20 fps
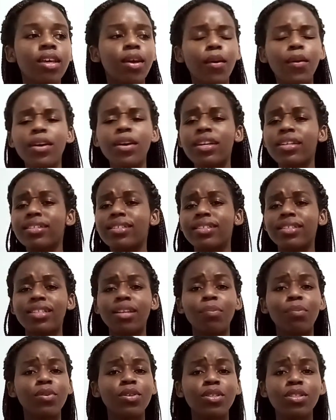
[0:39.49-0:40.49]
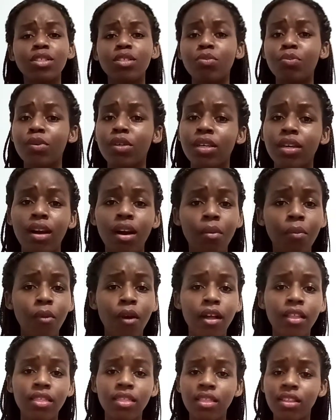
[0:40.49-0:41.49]
August is supposed to be our
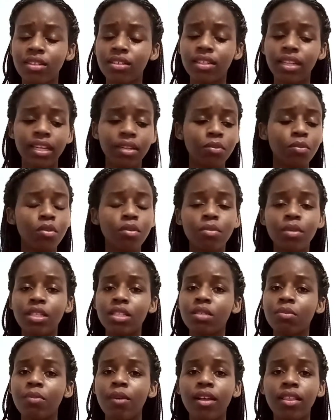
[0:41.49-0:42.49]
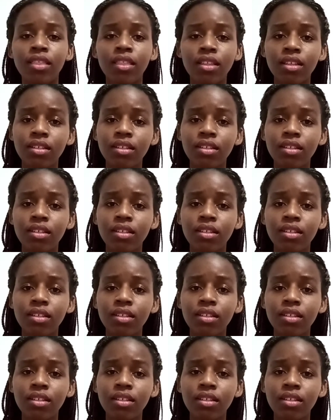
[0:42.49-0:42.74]
month, like Women's Month.